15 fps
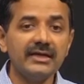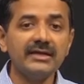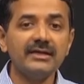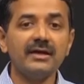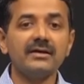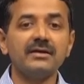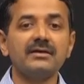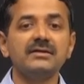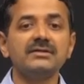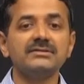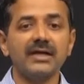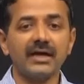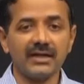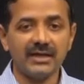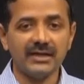it occurs
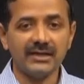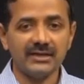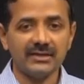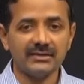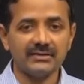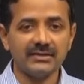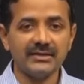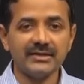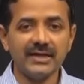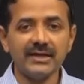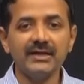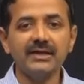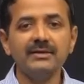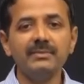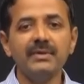early. The
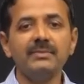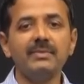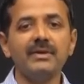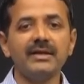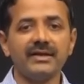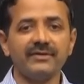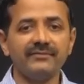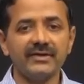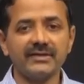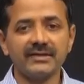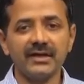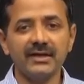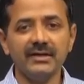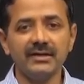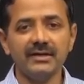younger people are
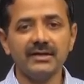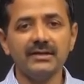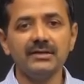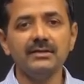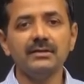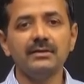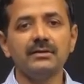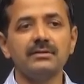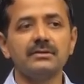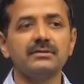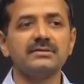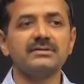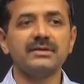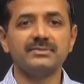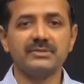affected in
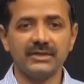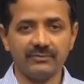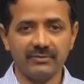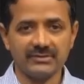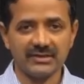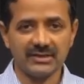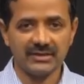subsequent